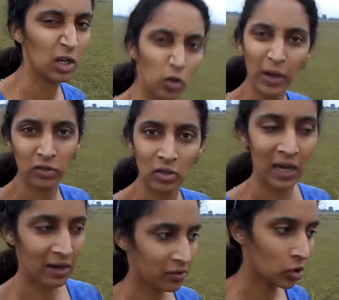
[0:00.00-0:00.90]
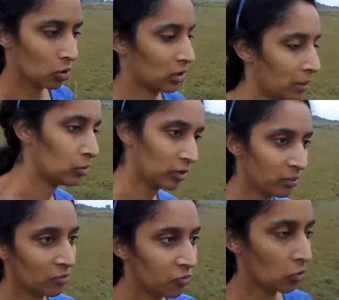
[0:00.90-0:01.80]
No, actually, I haven't talked about him
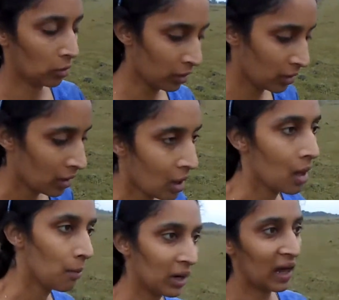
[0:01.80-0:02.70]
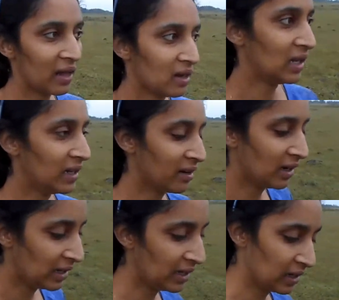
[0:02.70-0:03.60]
before but I really
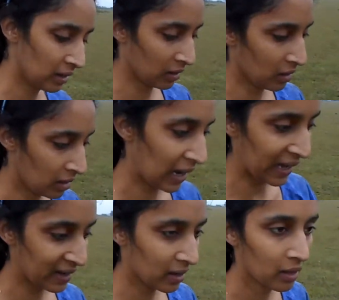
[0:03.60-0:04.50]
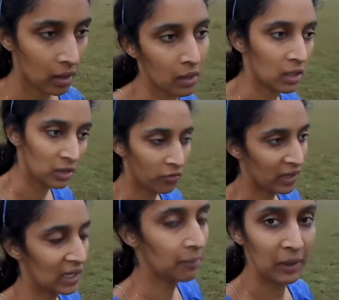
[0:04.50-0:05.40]
really uh, like the
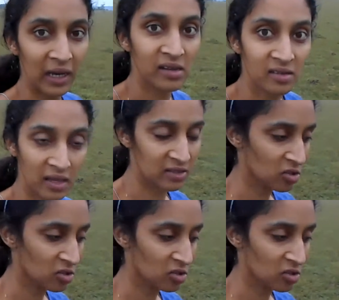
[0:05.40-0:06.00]
way he plays his